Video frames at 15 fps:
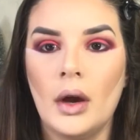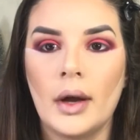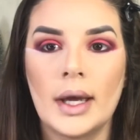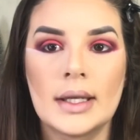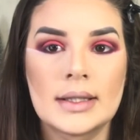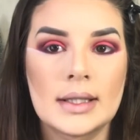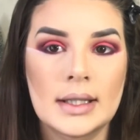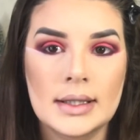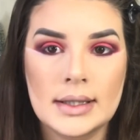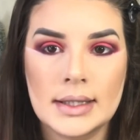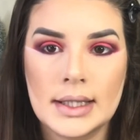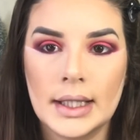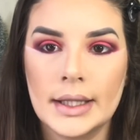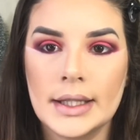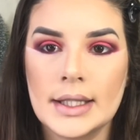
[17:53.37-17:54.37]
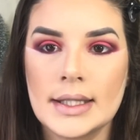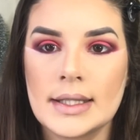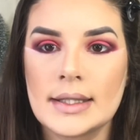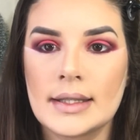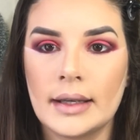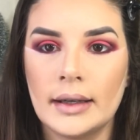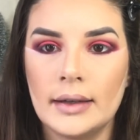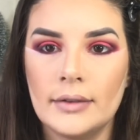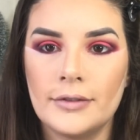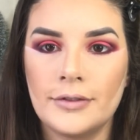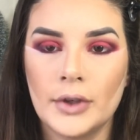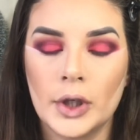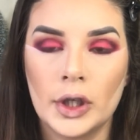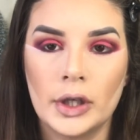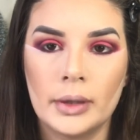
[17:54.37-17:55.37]
Okay, so let's let this sit
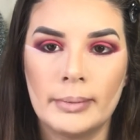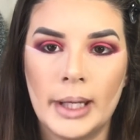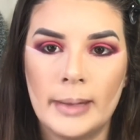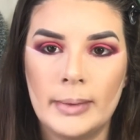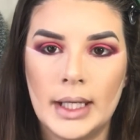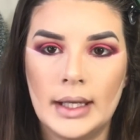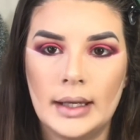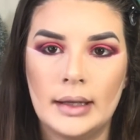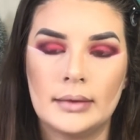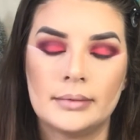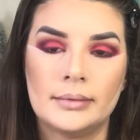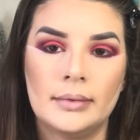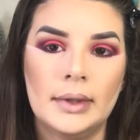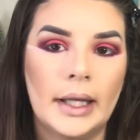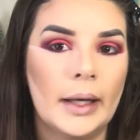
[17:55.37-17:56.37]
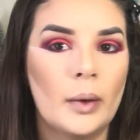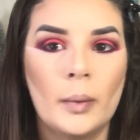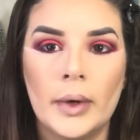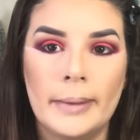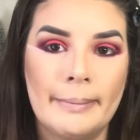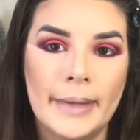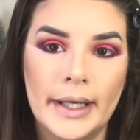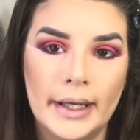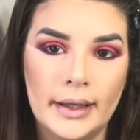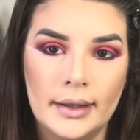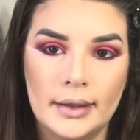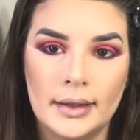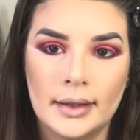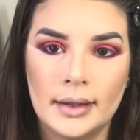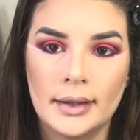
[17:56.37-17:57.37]
for maybe like 1
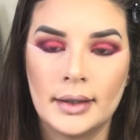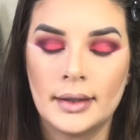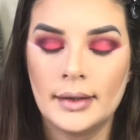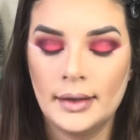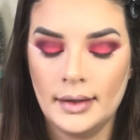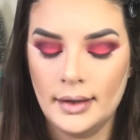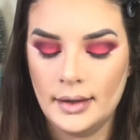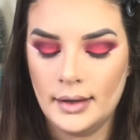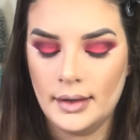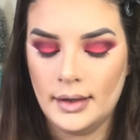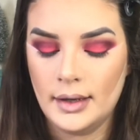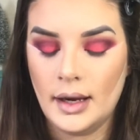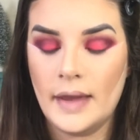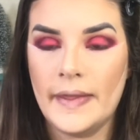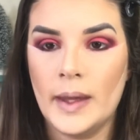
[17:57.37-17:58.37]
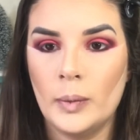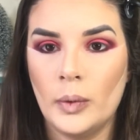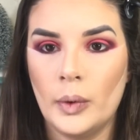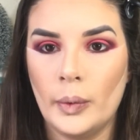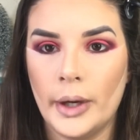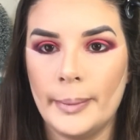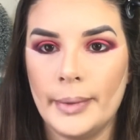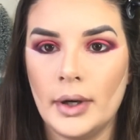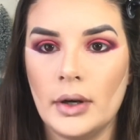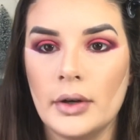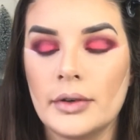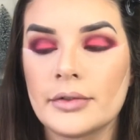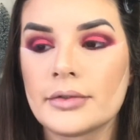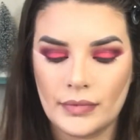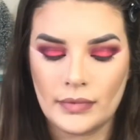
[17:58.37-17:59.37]
minute and then we'll wipe it
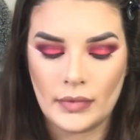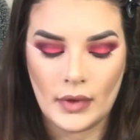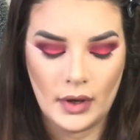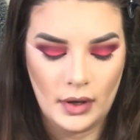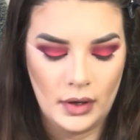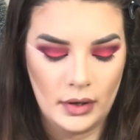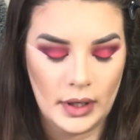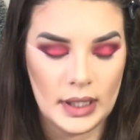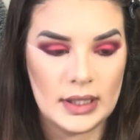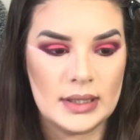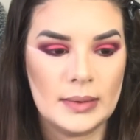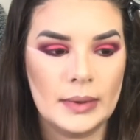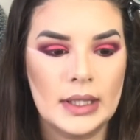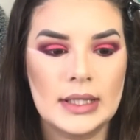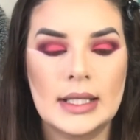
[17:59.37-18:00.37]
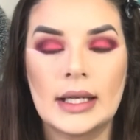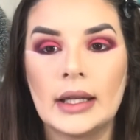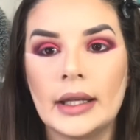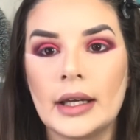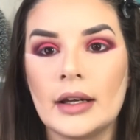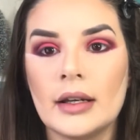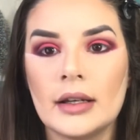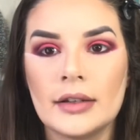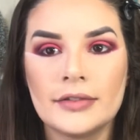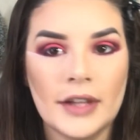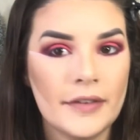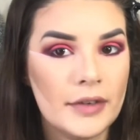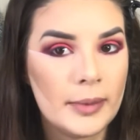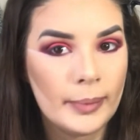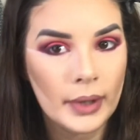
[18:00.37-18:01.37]
off. Okay, so we're gonna take like a
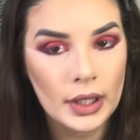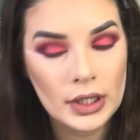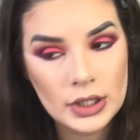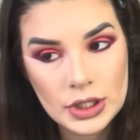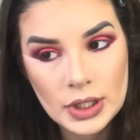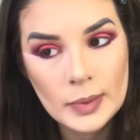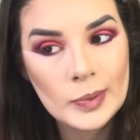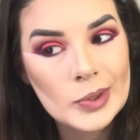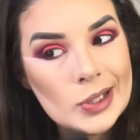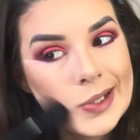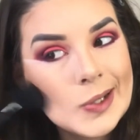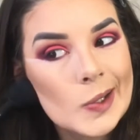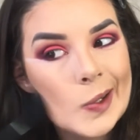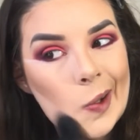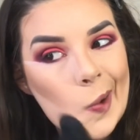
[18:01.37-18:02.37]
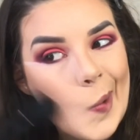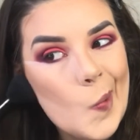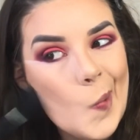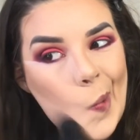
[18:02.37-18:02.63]
fluffy brush and we're just gonna